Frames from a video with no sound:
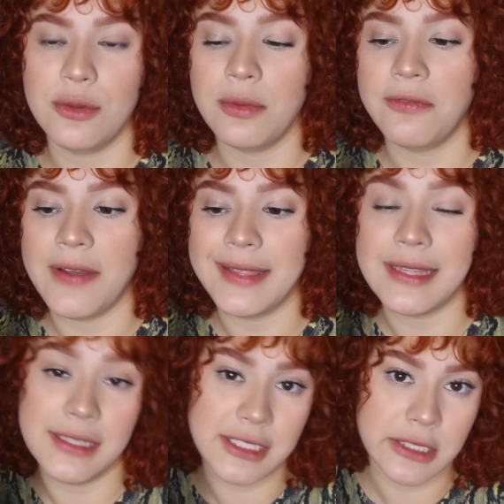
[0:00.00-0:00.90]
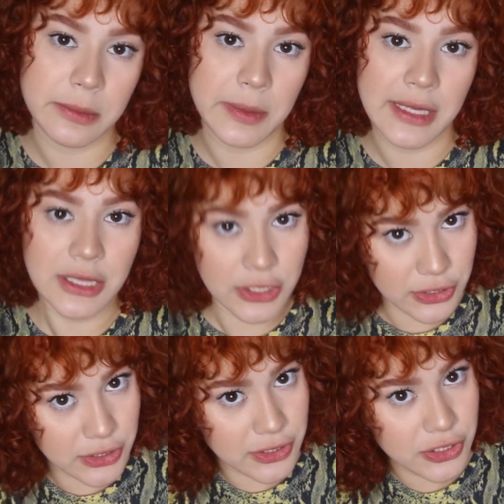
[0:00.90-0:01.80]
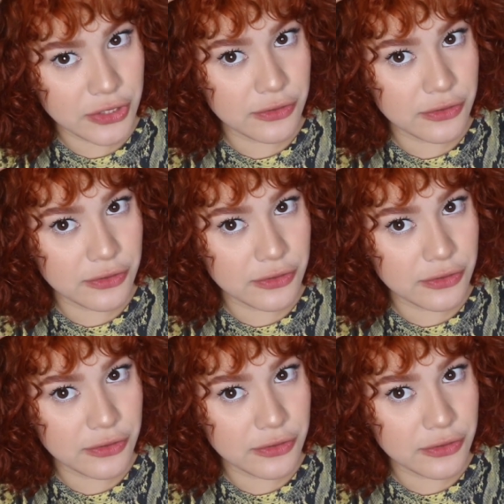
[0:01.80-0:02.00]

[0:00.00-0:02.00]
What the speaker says: you would find that the display looks